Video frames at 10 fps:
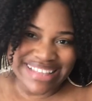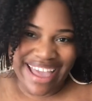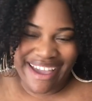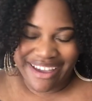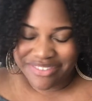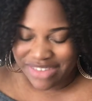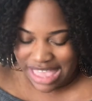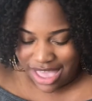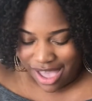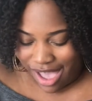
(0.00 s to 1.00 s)
I have
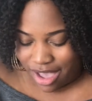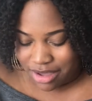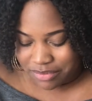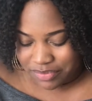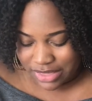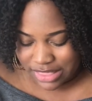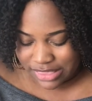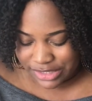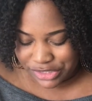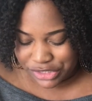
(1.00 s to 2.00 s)
um,
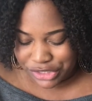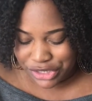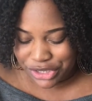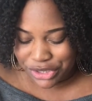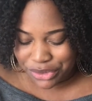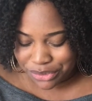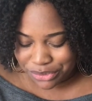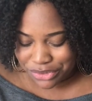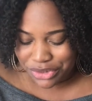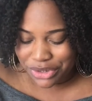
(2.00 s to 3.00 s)
this
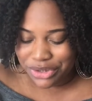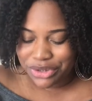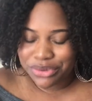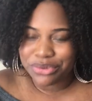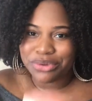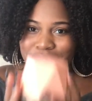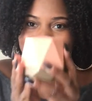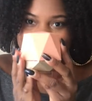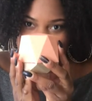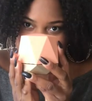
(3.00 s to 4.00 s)
cute little
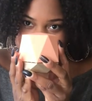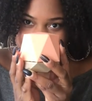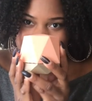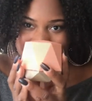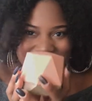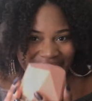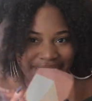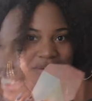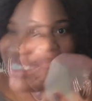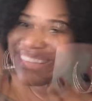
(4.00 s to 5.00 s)
jewel,
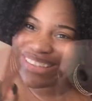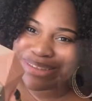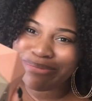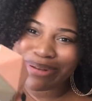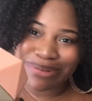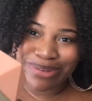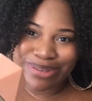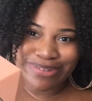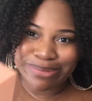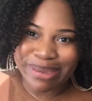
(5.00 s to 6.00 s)
okay? This is a
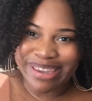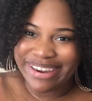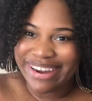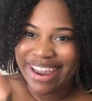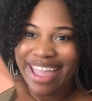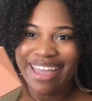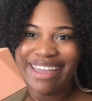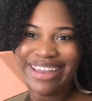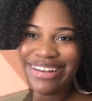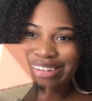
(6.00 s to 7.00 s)
Bluetooth speaker
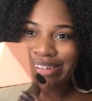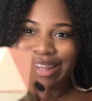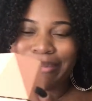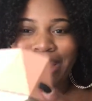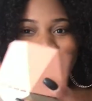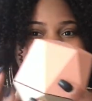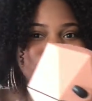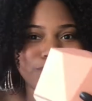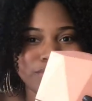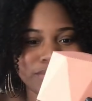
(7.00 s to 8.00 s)
and it's shaped like a
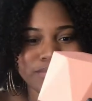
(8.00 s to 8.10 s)
jewel.